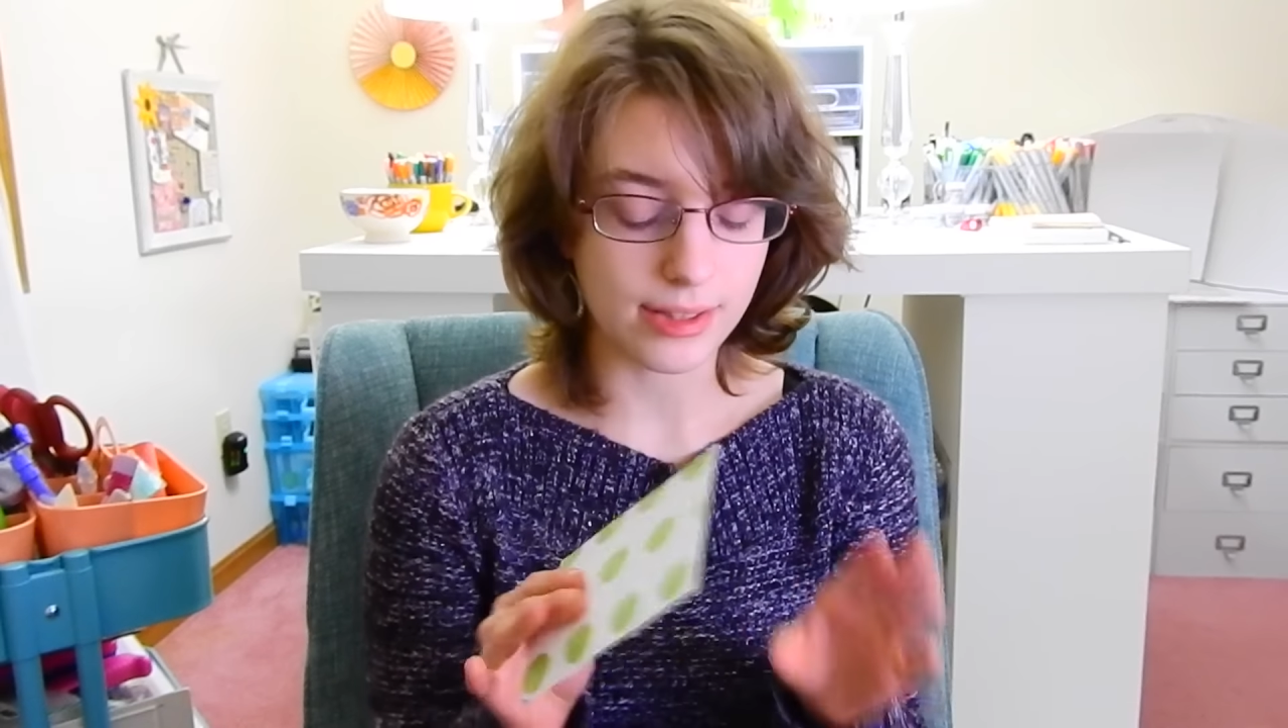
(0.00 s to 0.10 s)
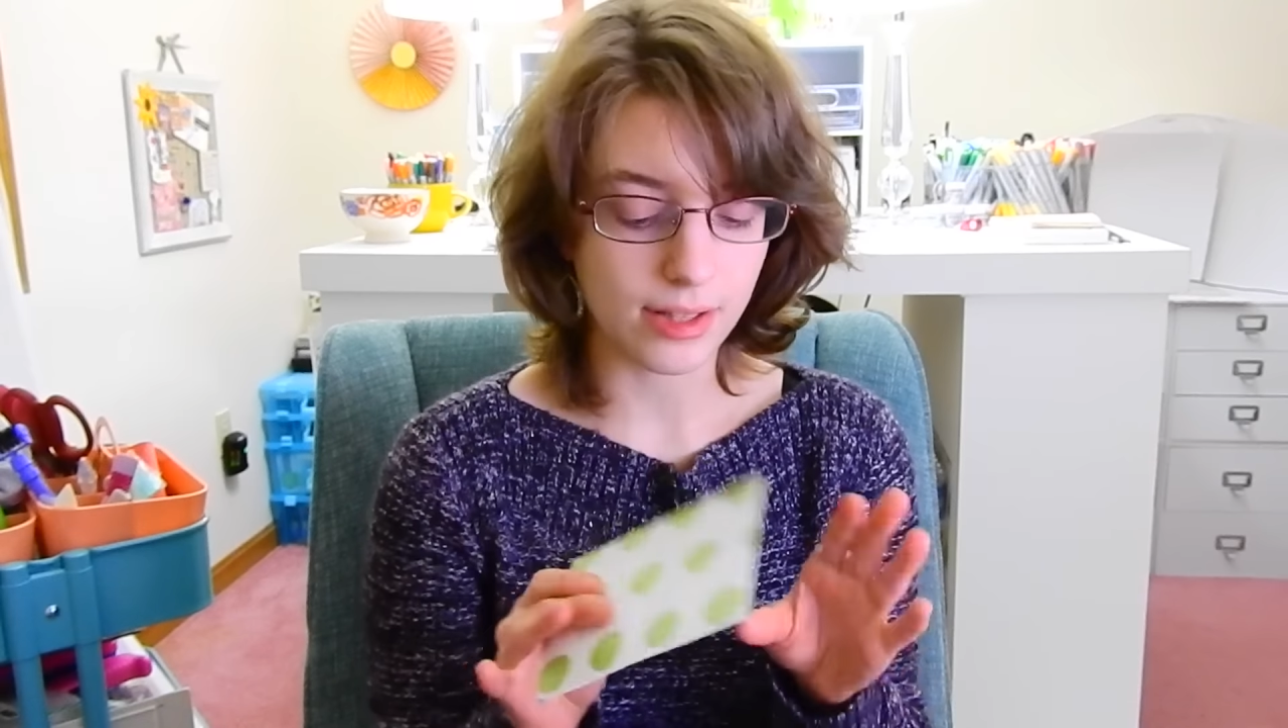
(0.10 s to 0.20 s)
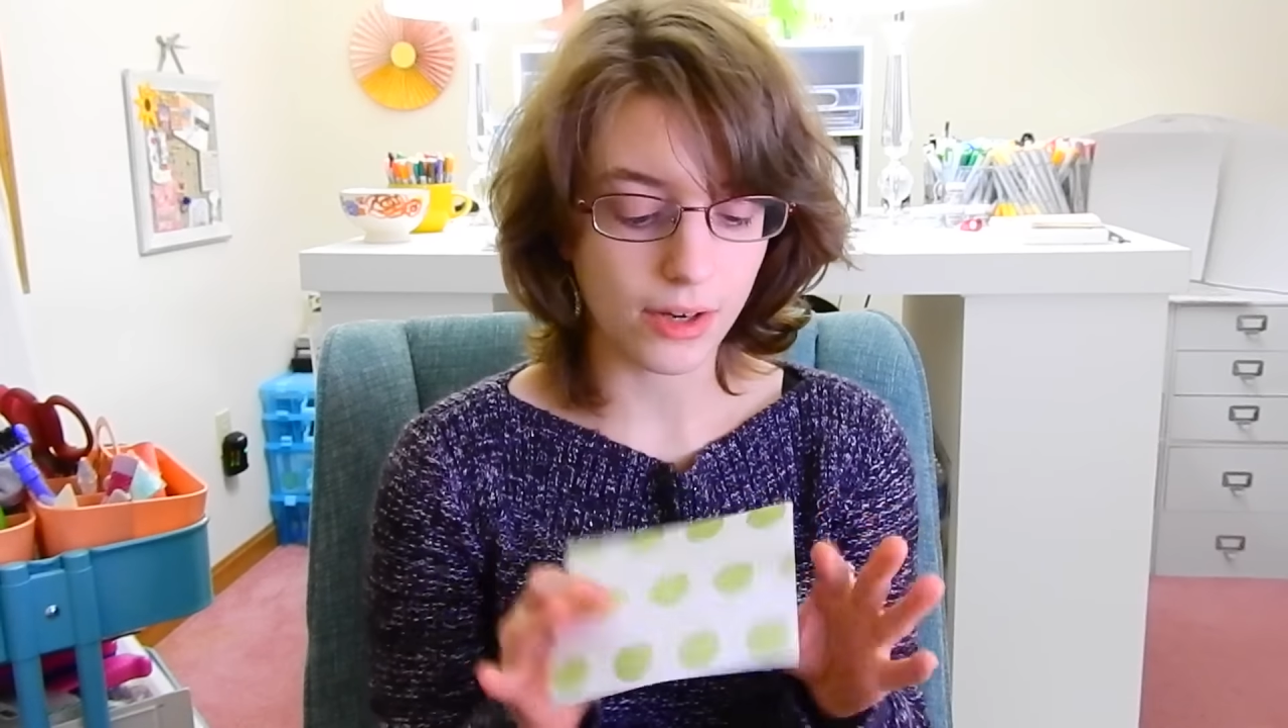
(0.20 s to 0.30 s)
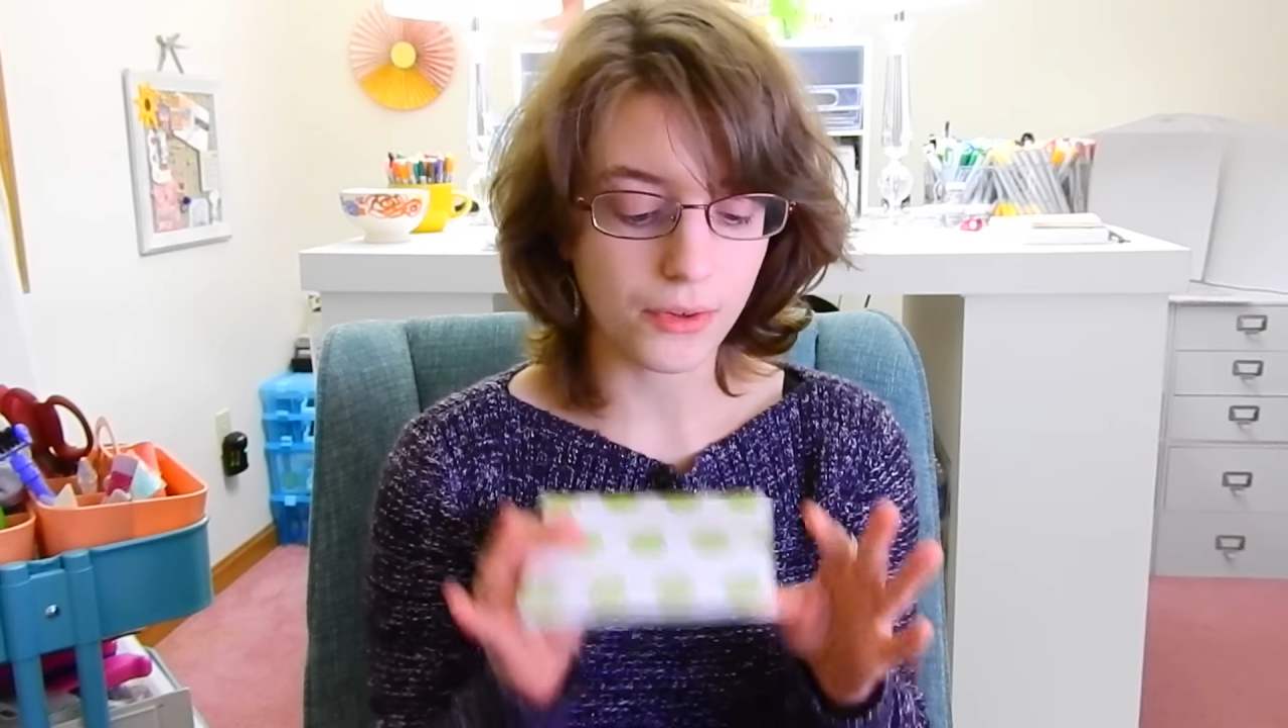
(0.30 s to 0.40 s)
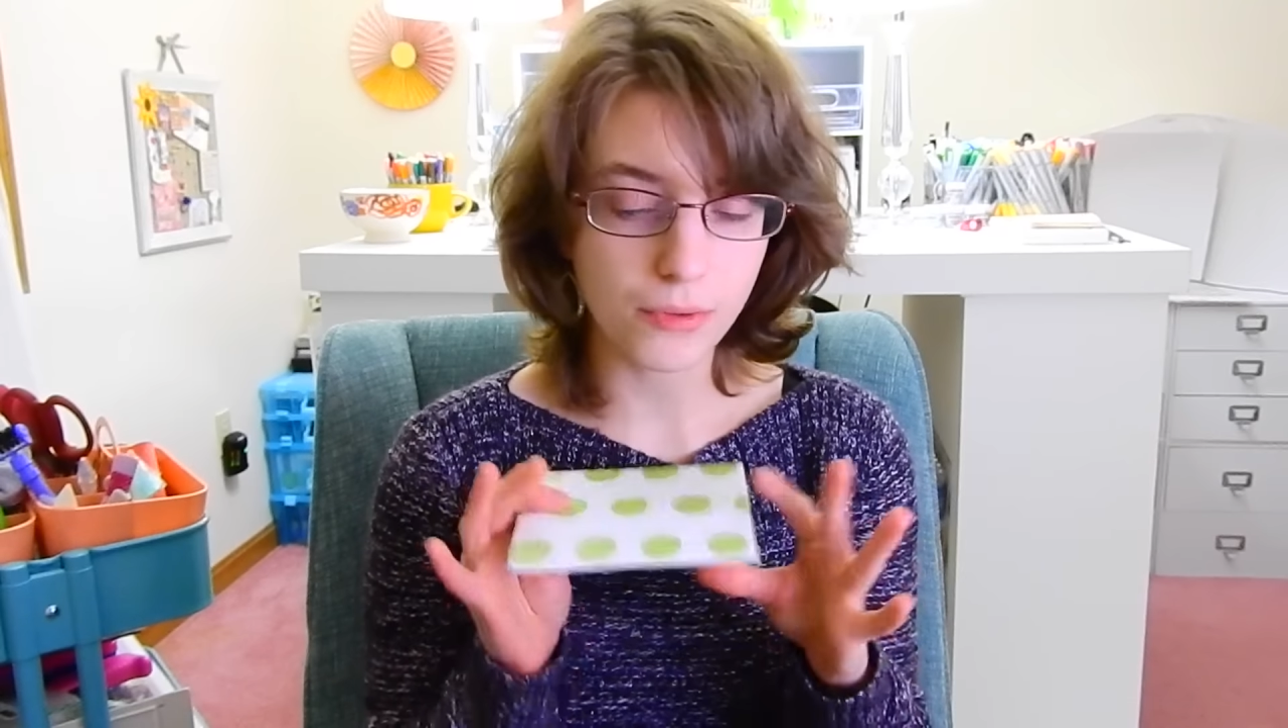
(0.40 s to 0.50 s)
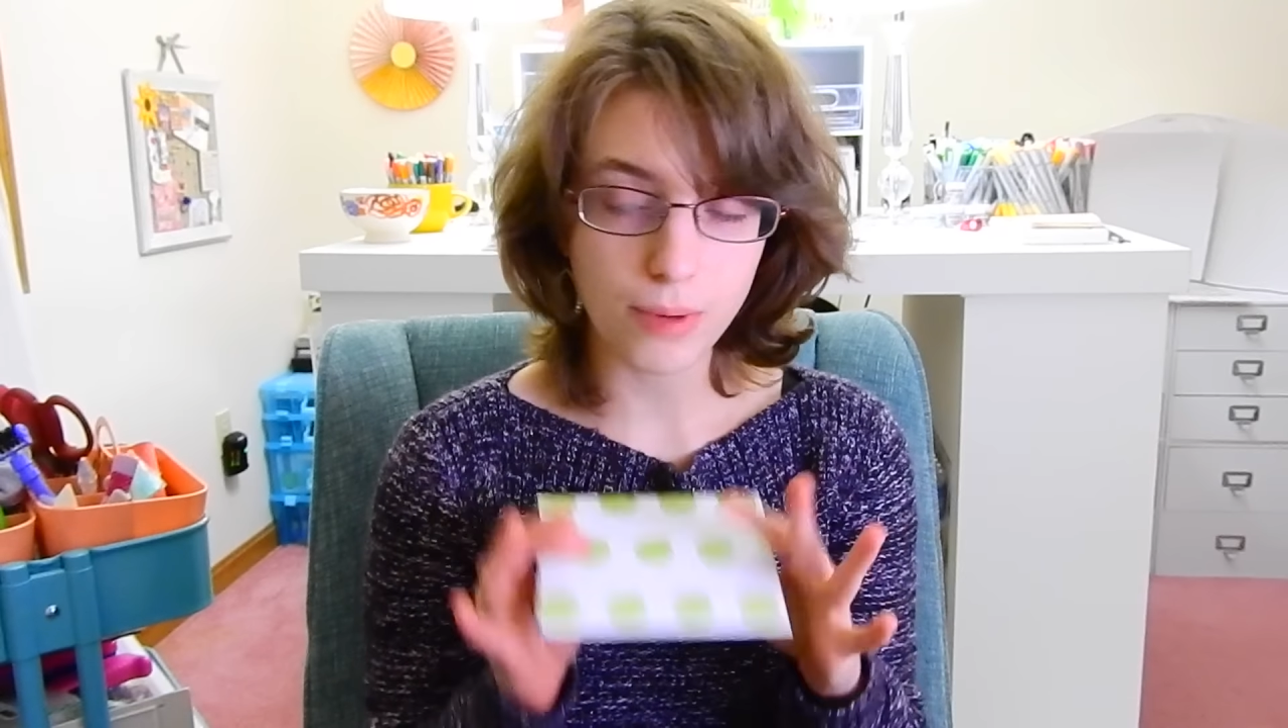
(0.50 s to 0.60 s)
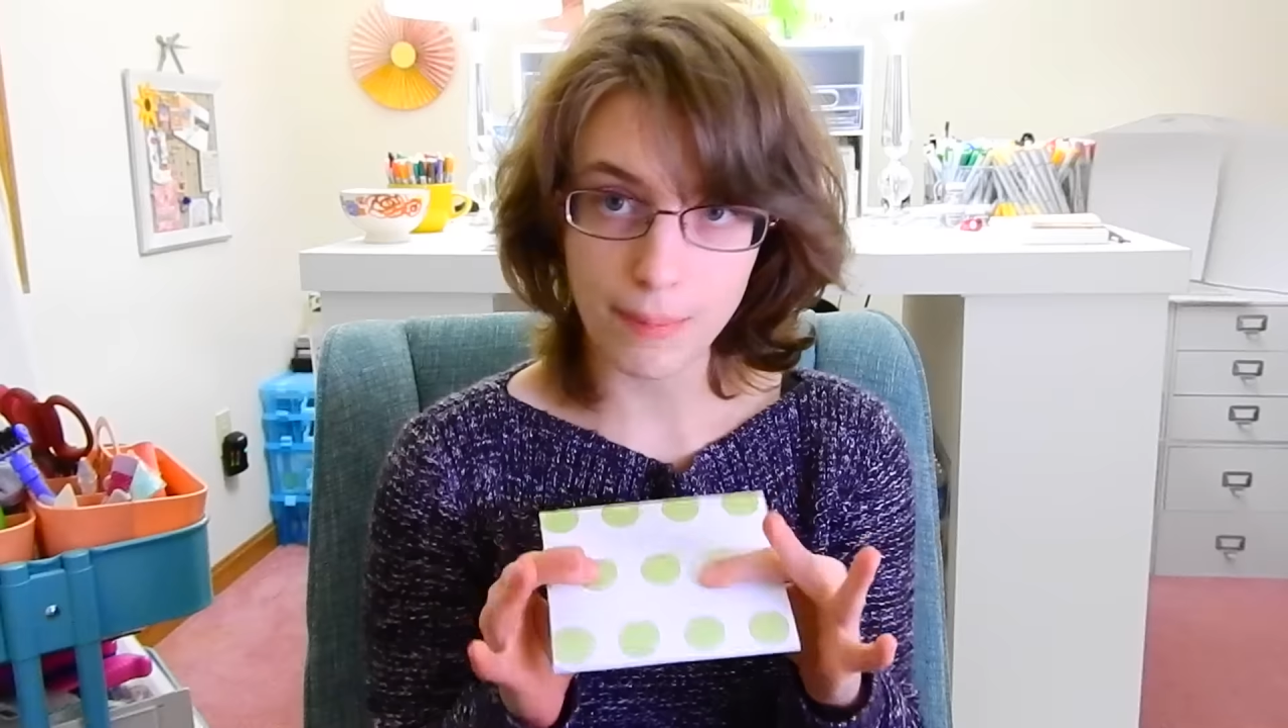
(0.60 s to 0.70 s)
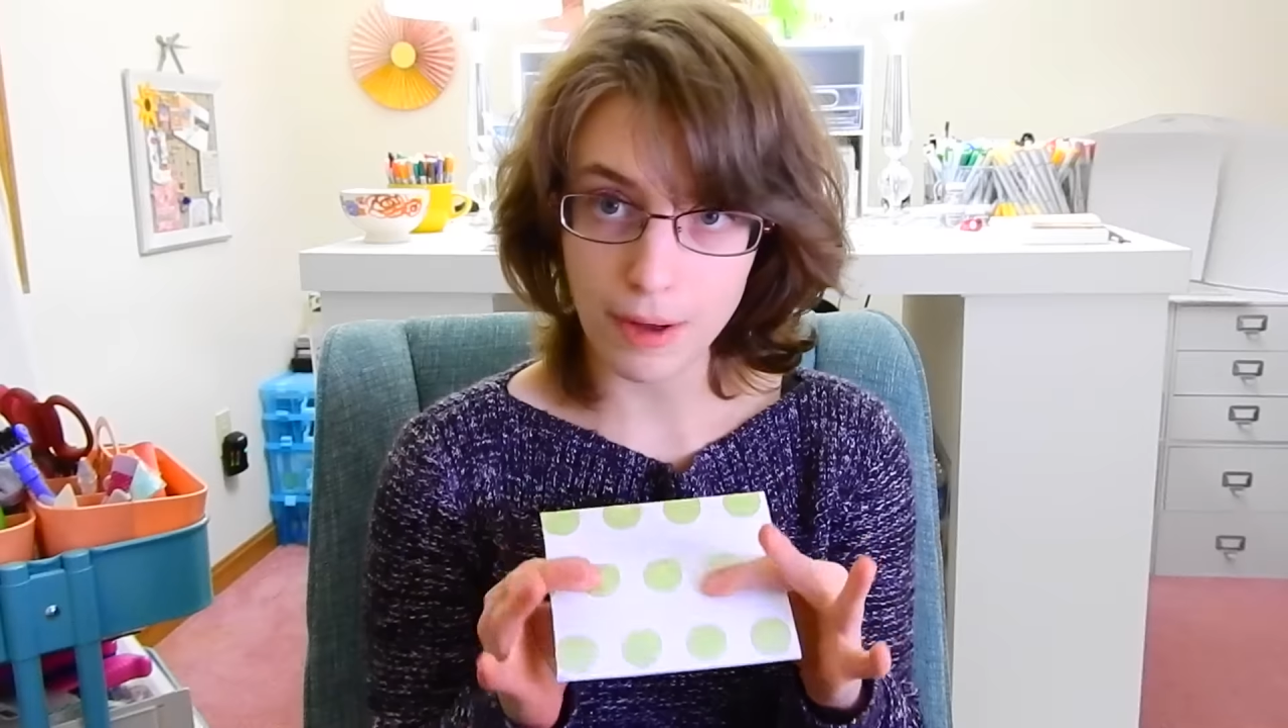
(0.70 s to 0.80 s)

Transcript: It's not going to rub